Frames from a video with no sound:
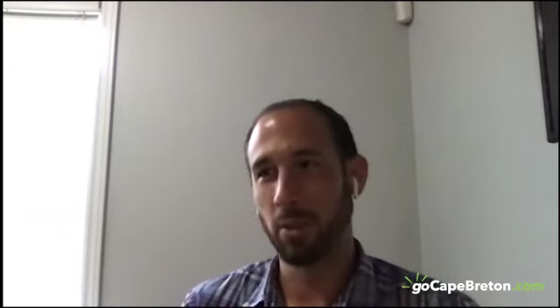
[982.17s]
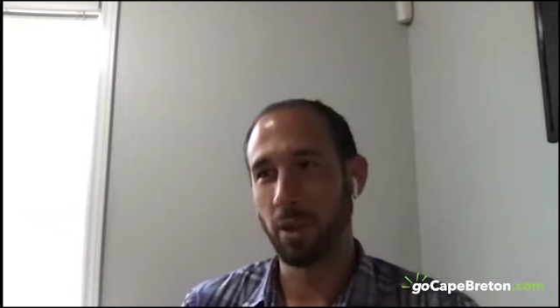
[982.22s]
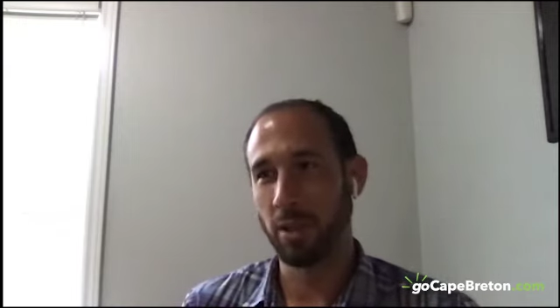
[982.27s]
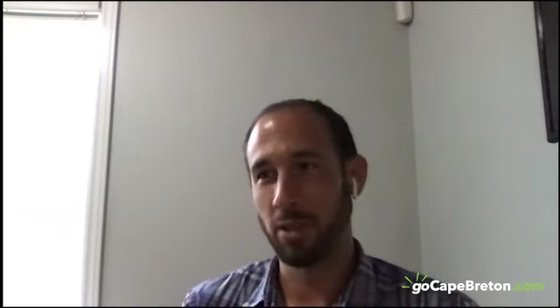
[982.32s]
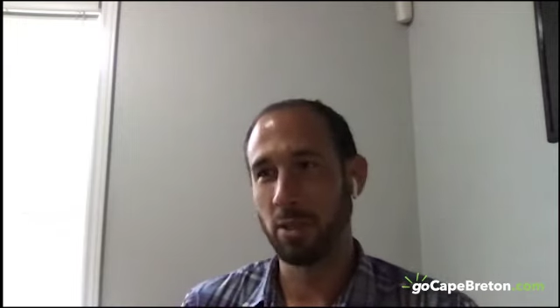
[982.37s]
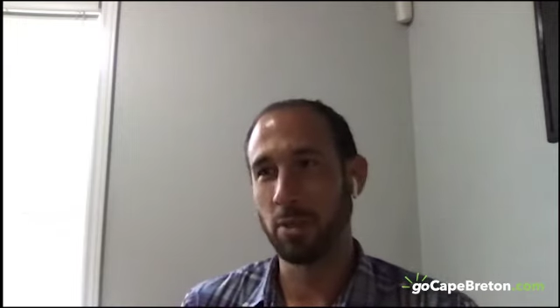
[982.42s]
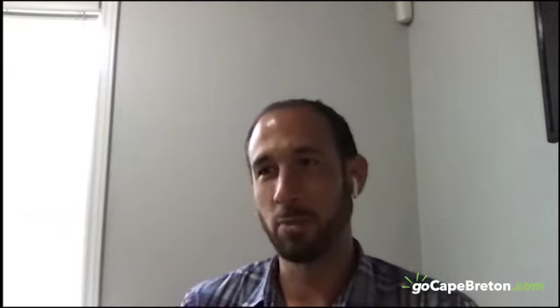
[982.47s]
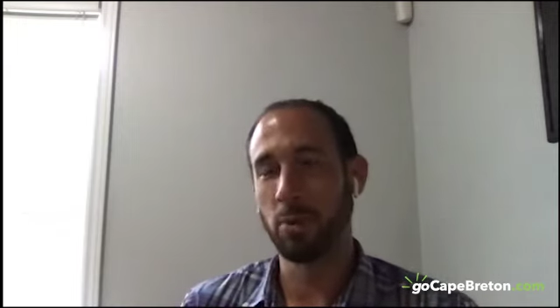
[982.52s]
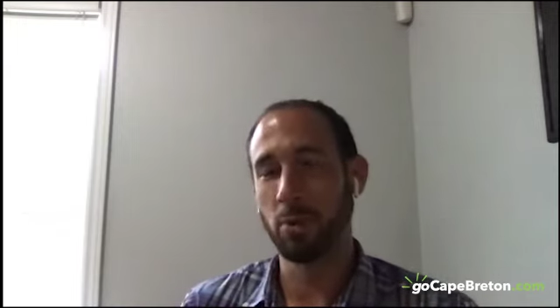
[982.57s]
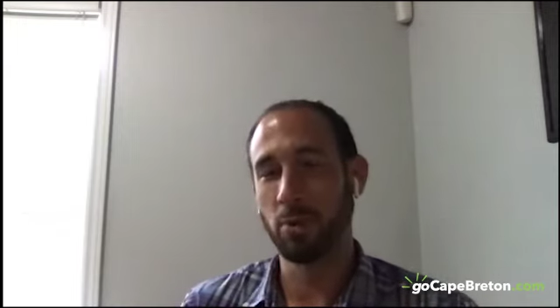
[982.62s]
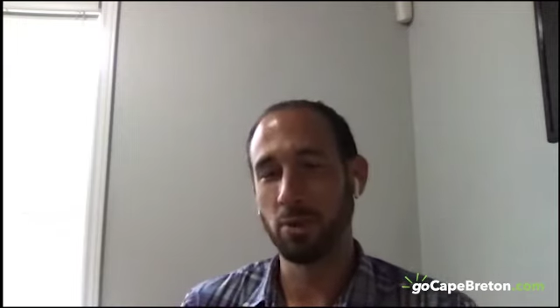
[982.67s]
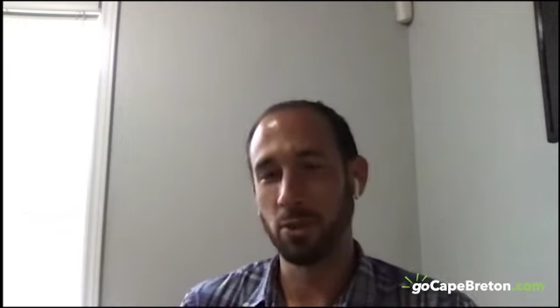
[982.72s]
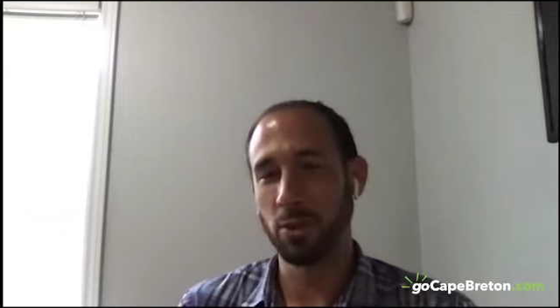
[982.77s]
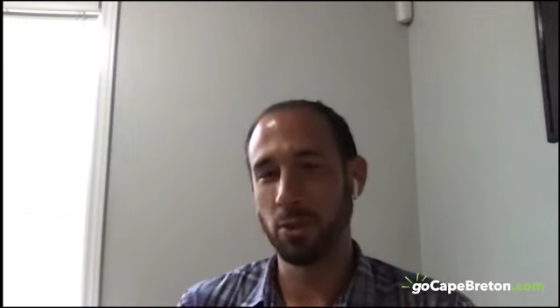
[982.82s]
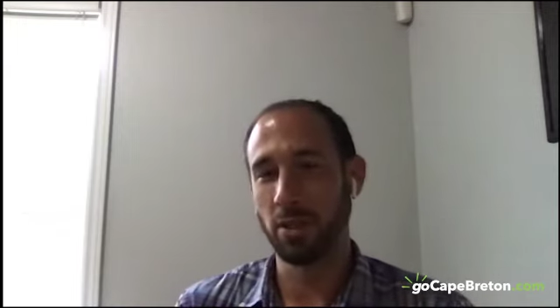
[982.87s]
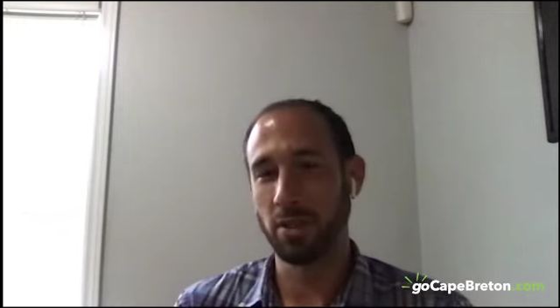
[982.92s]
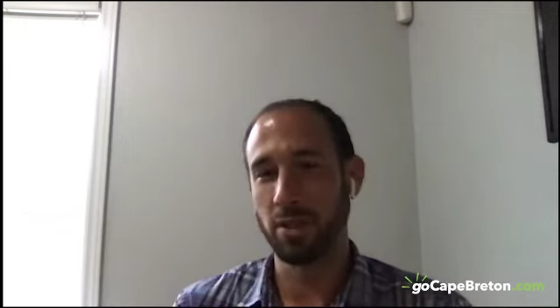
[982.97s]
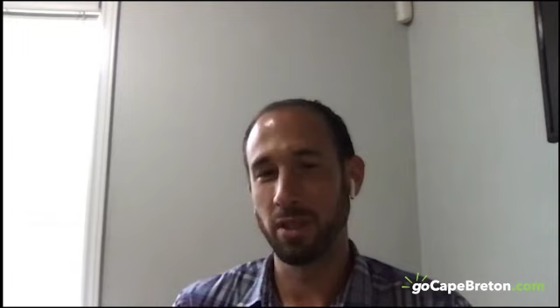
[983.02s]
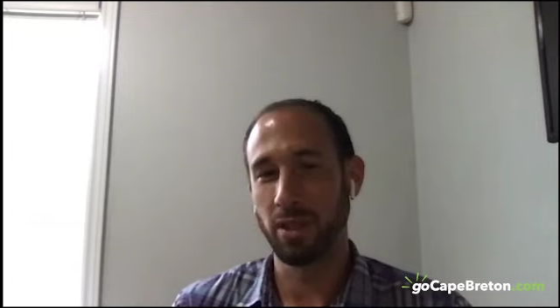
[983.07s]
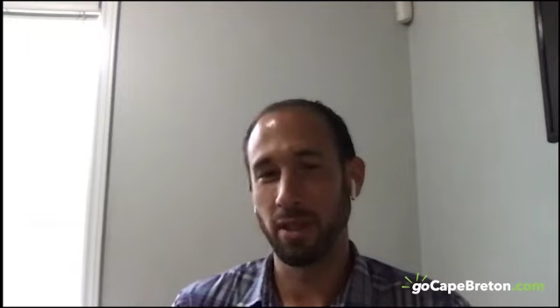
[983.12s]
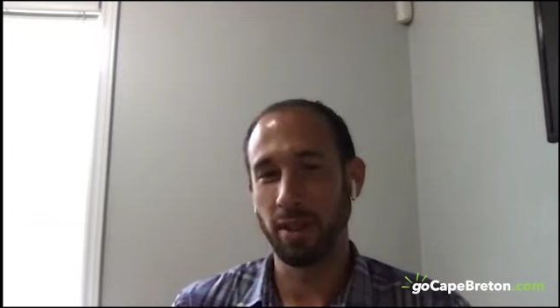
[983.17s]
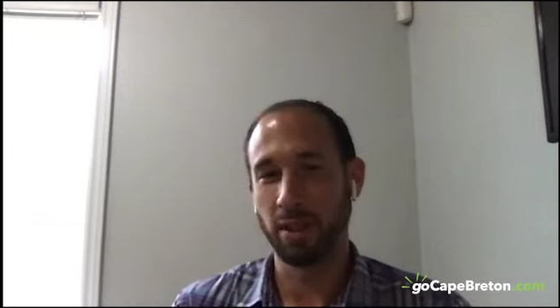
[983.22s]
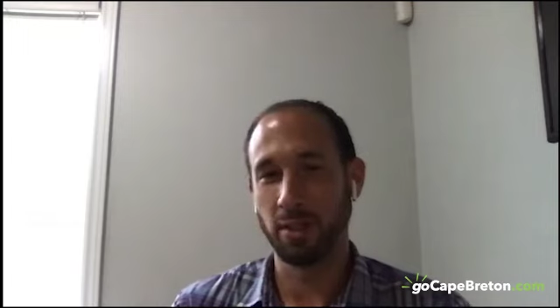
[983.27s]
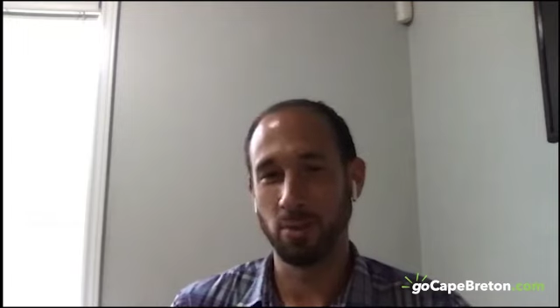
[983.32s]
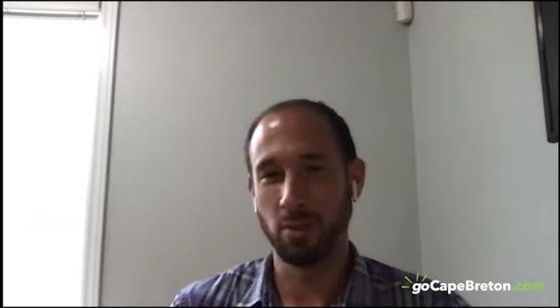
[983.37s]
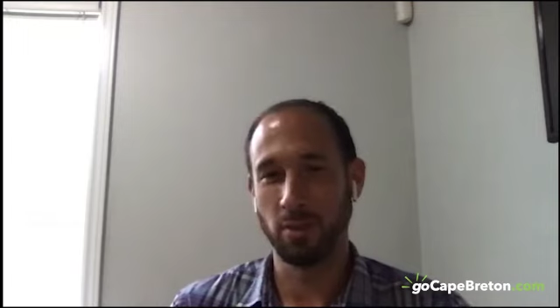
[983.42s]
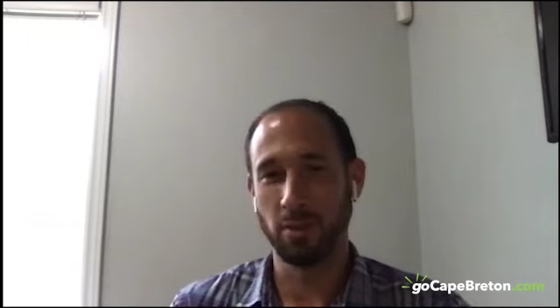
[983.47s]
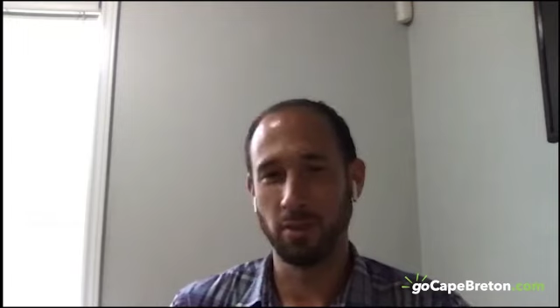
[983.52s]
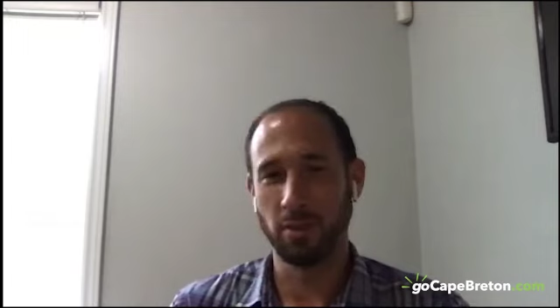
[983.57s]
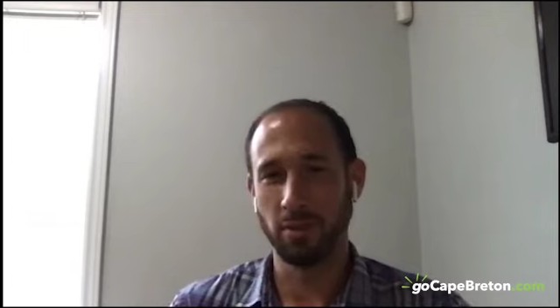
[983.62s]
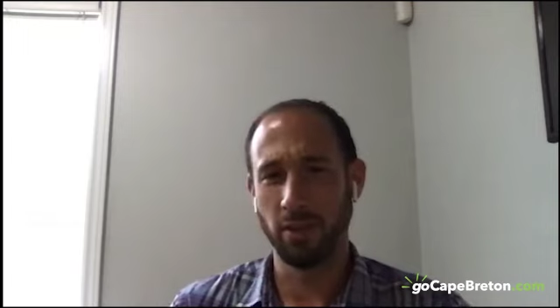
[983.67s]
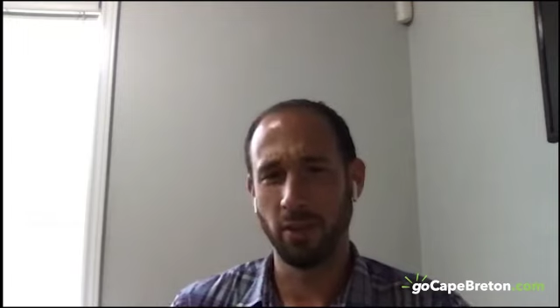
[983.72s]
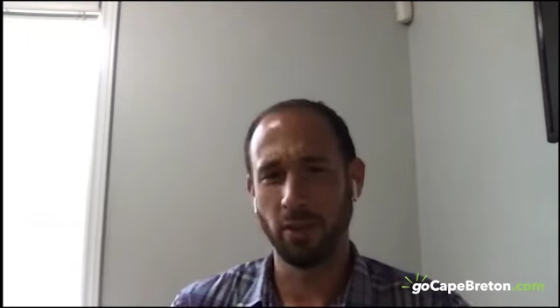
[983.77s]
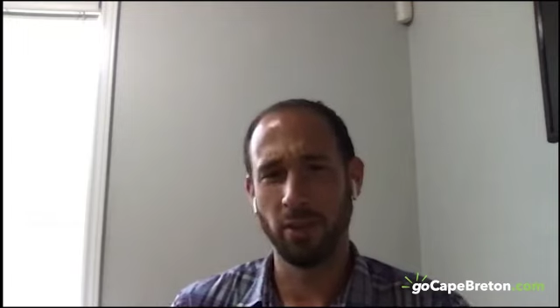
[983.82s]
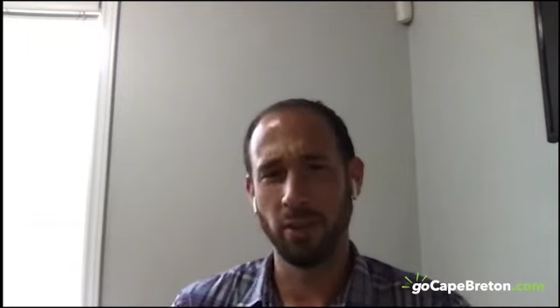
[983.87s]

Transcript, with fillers: I i suppose you could say that's one of the